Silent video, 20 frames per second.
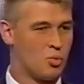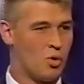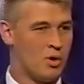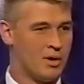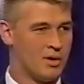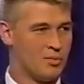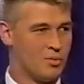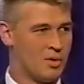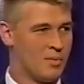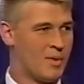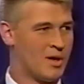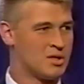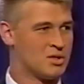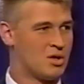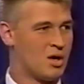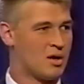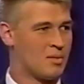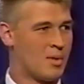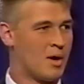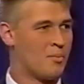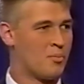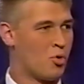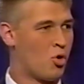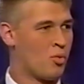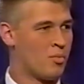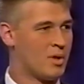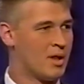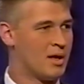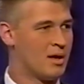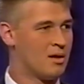One, we meant to talk about
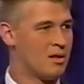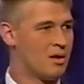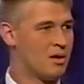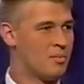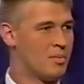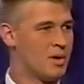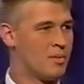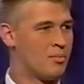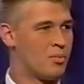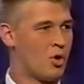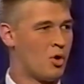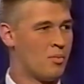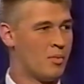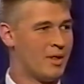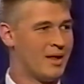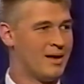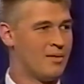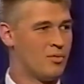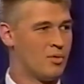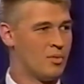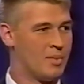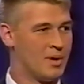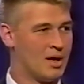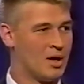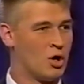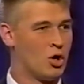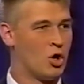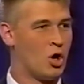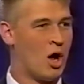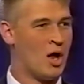bromelain a little bit. Bromelain would
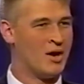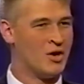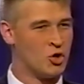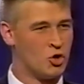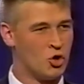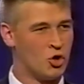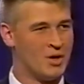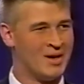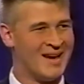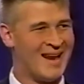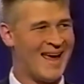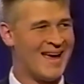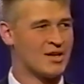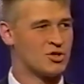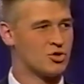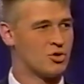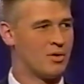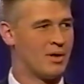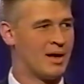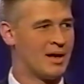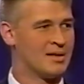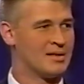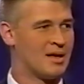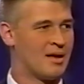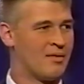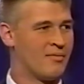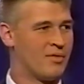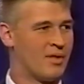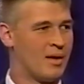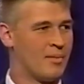be a good natural
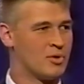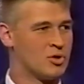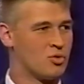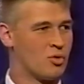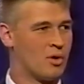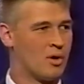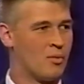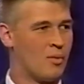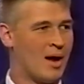anti-inflammatory.